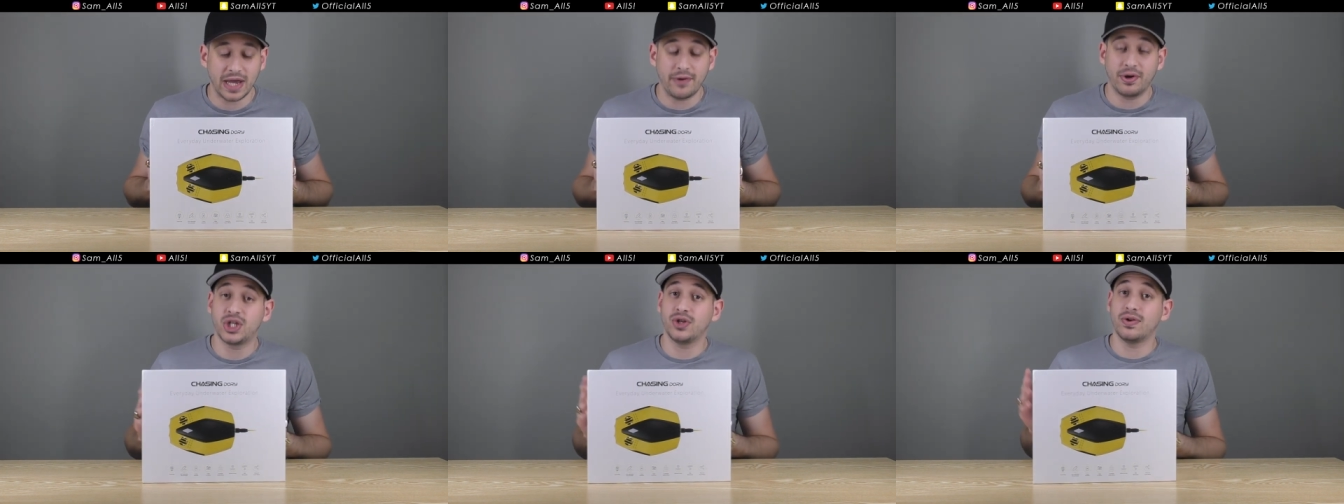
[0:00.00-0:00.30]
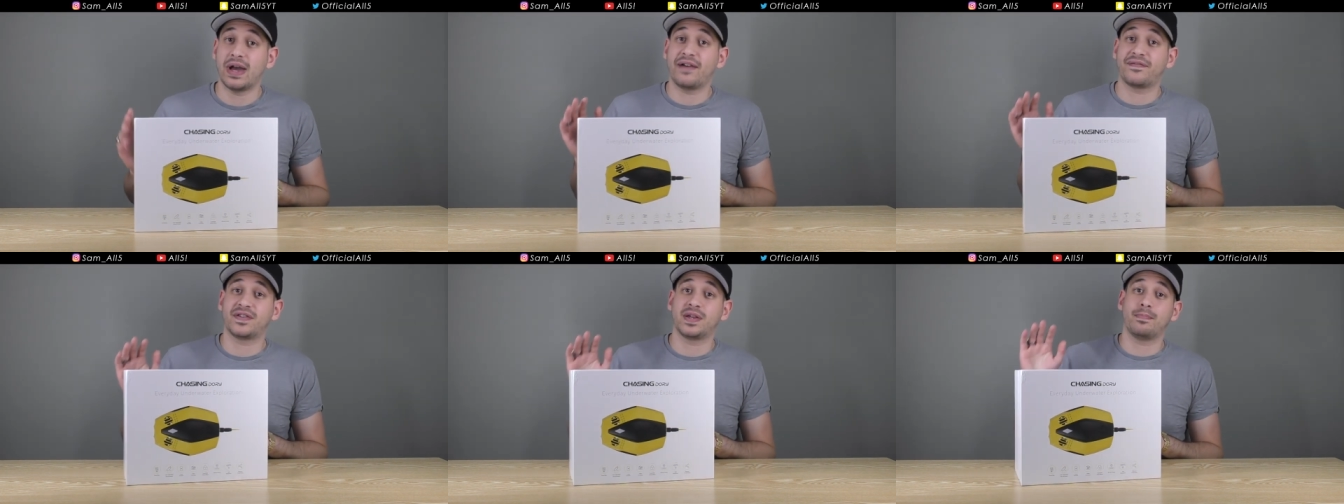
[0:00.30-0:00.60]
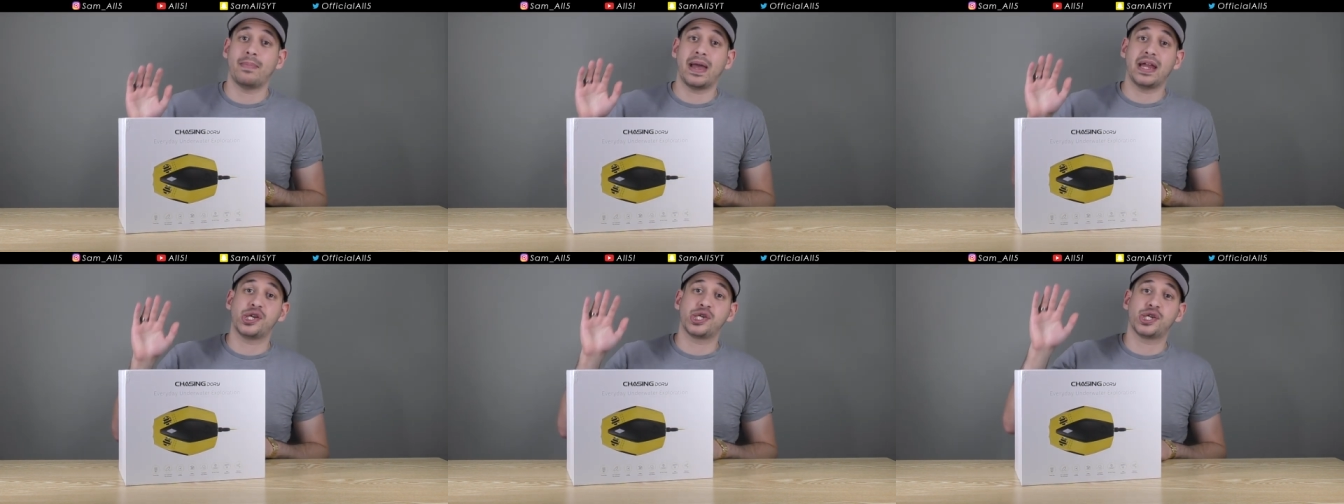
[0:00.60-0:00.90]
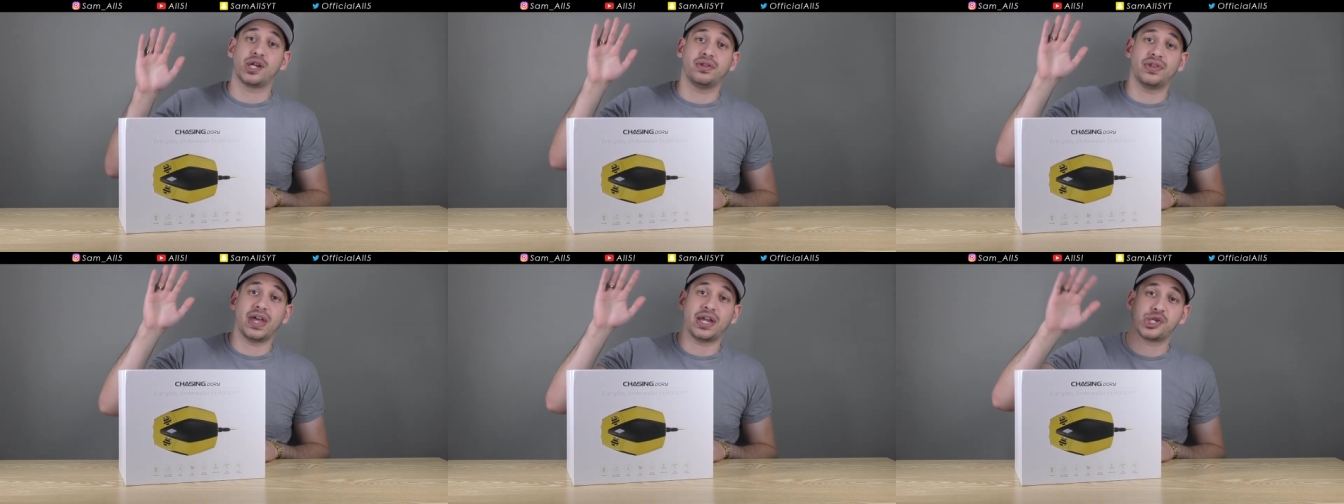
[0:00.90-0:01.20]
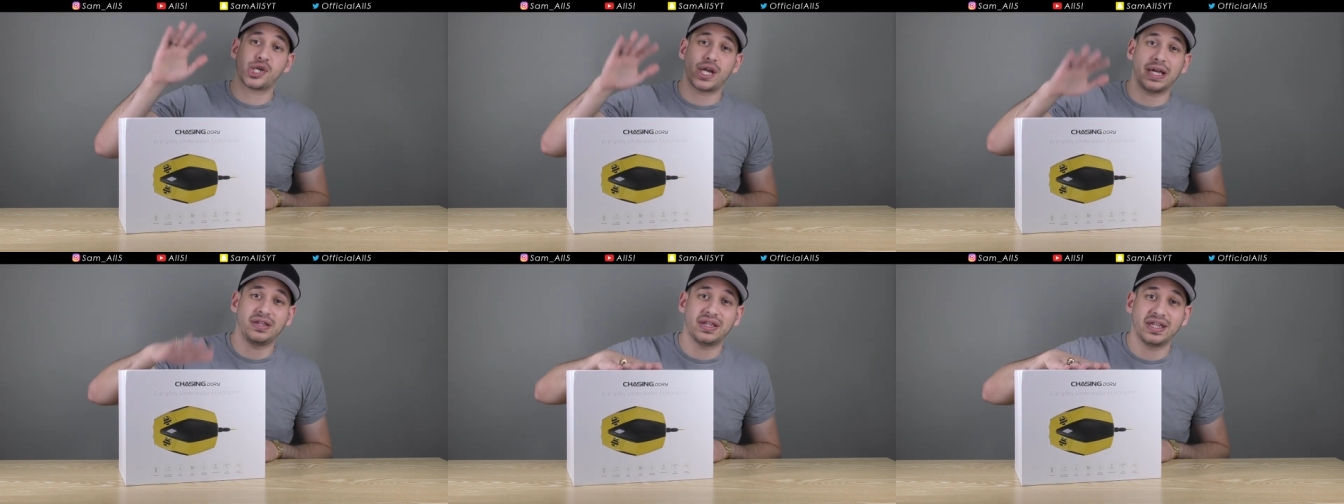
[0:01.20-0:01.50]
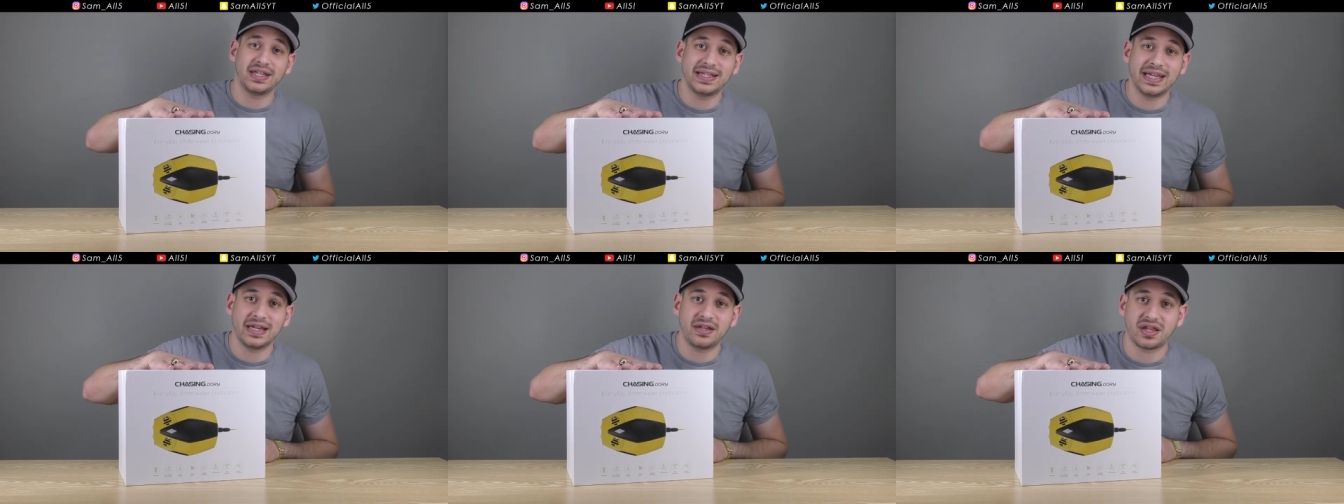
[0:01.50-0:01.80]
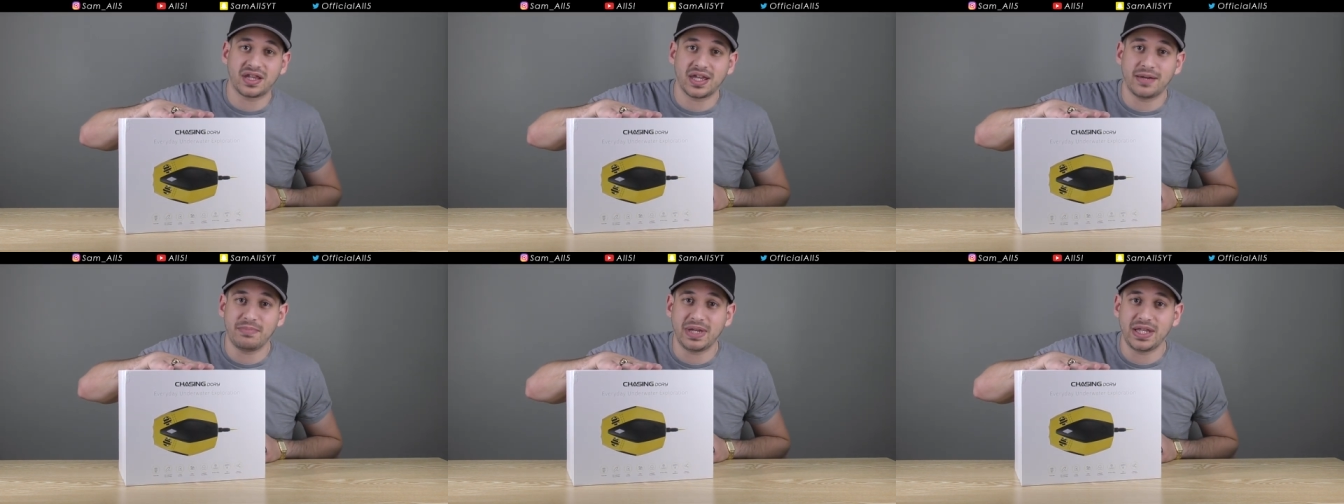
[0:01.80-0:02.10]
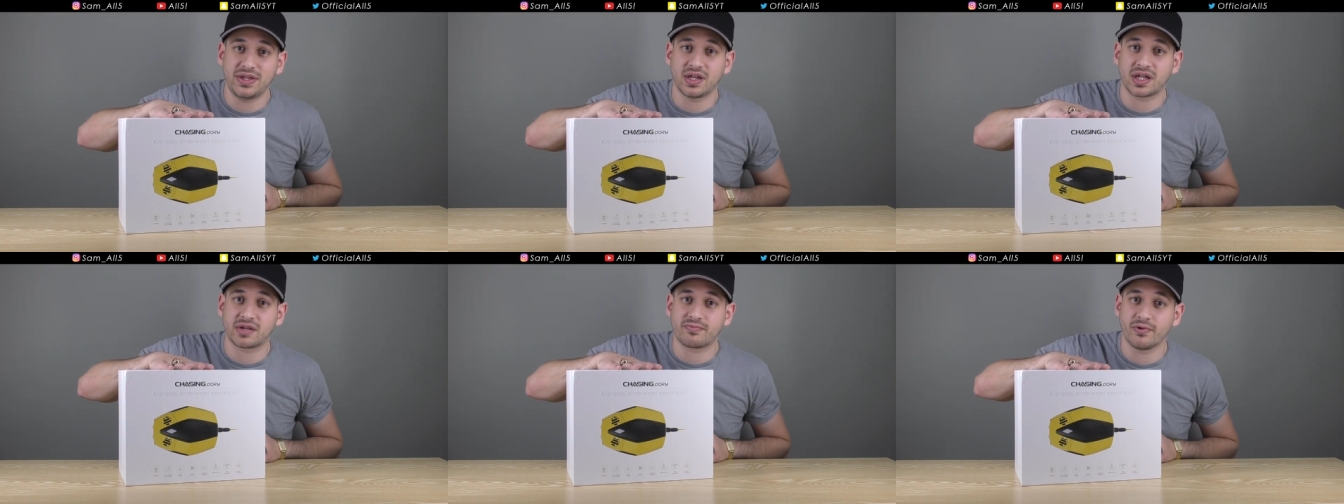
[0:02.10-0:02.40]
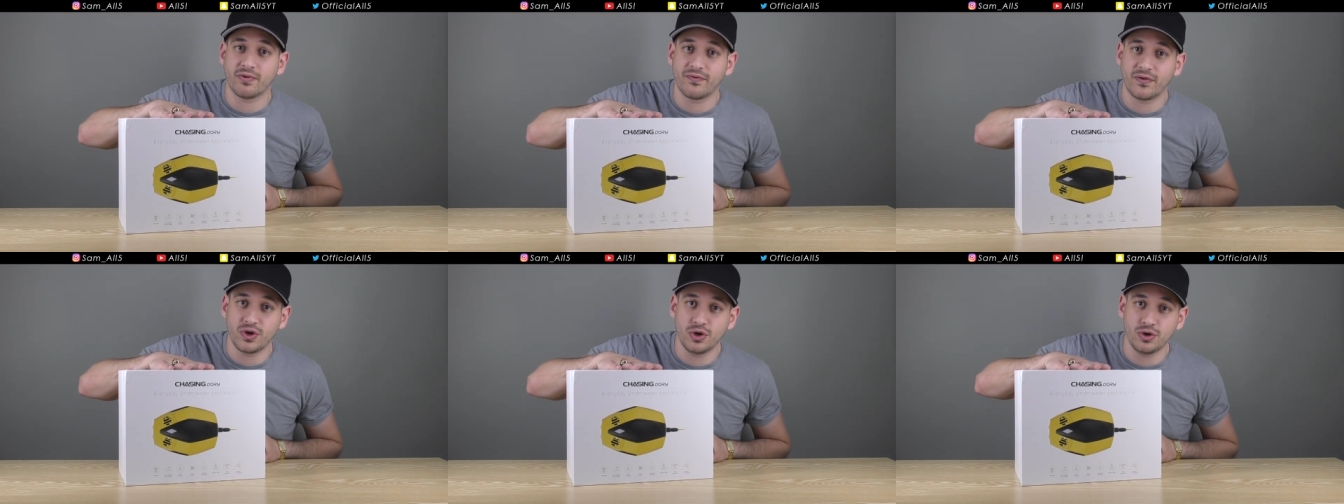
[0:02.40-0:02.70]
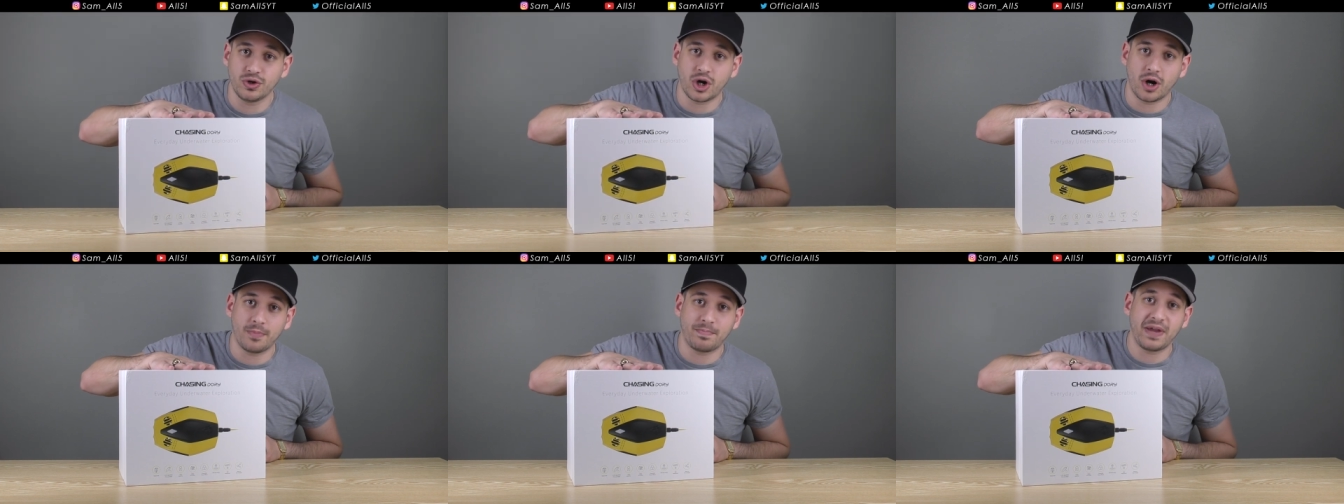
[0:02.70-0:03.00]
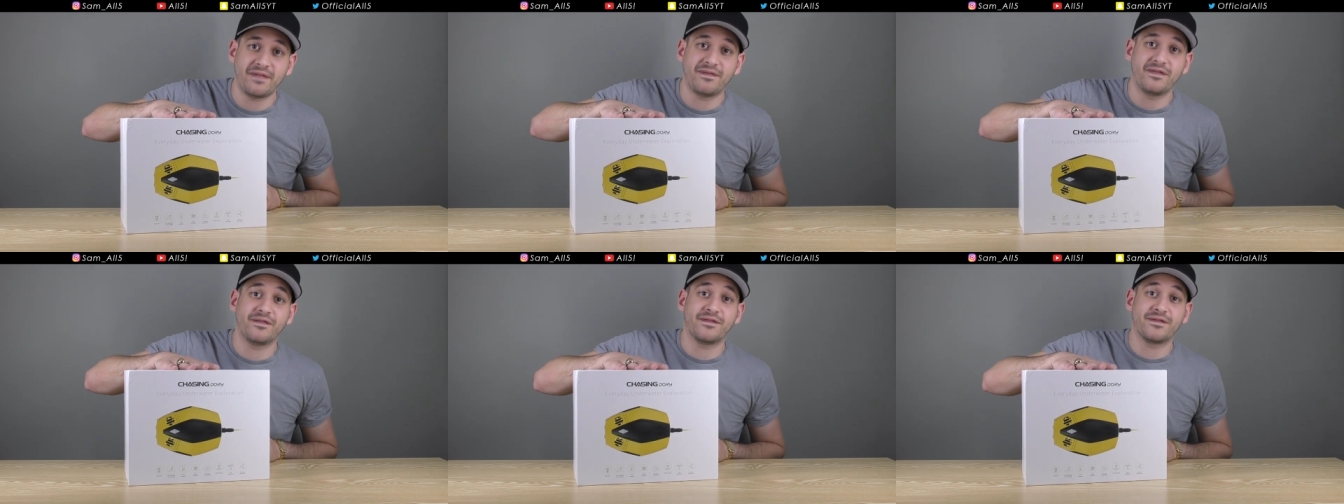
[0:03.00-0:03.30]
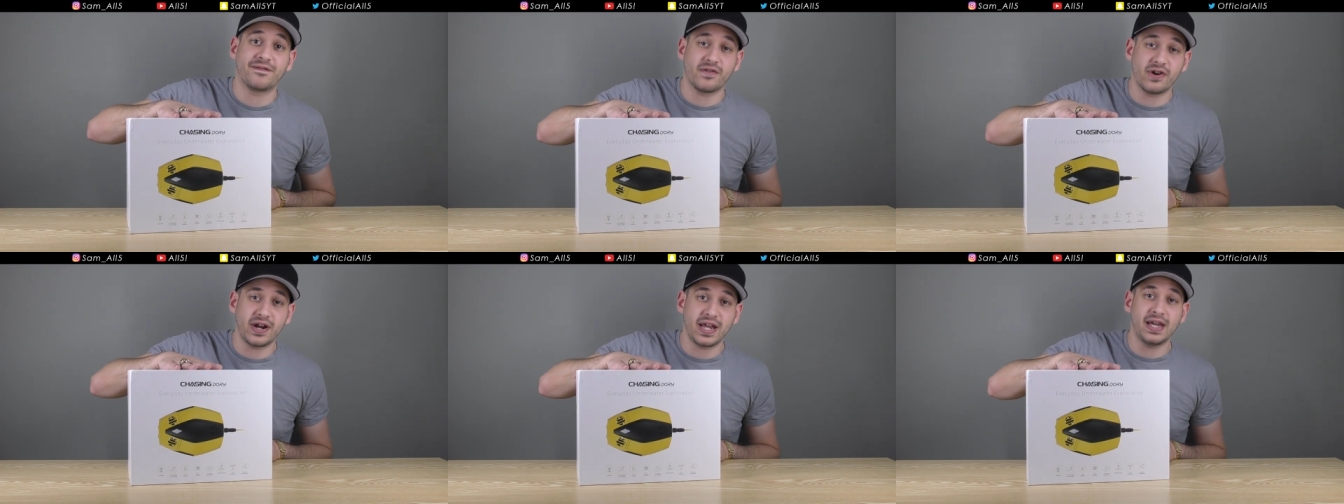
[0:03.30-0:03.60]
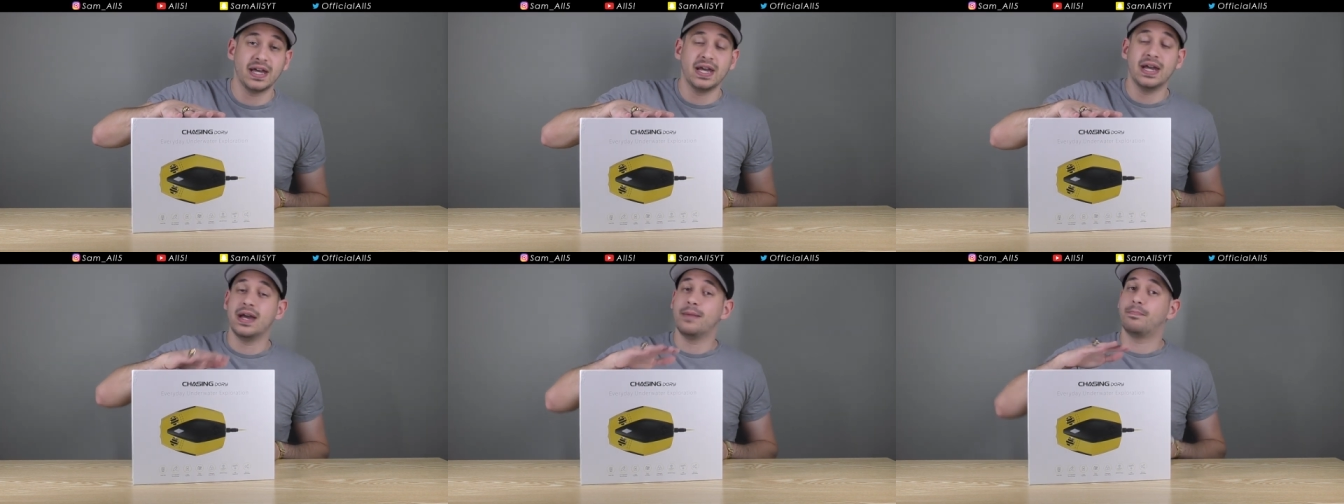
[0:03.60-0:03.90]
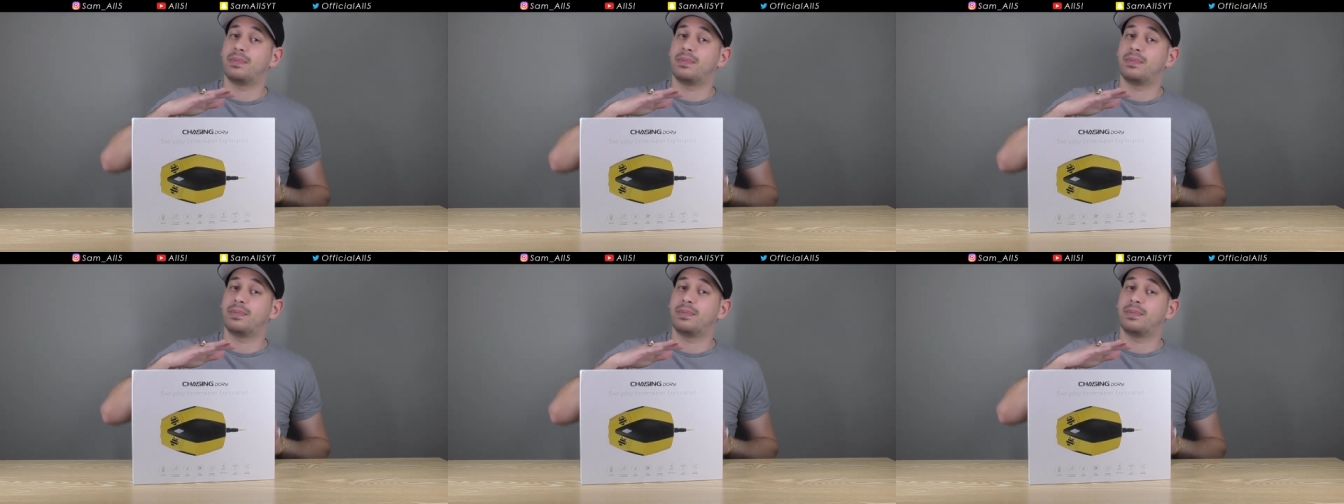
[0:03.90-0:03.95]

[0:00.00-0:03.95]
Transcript: Now I do have to mention that Chasing did send me this review copy for free,